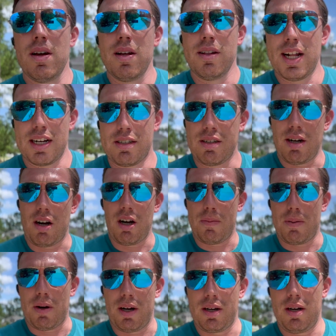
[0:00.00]
that's the hard
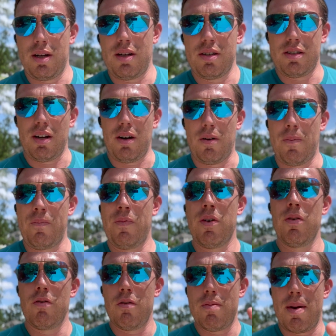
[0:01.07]
part. So
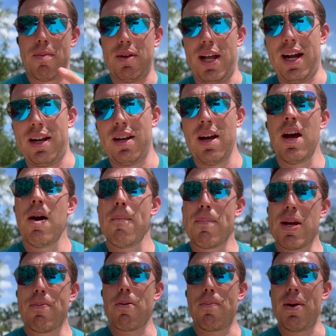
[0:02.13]
remember that,
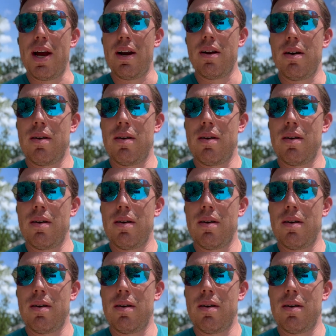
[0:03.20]
be prepared.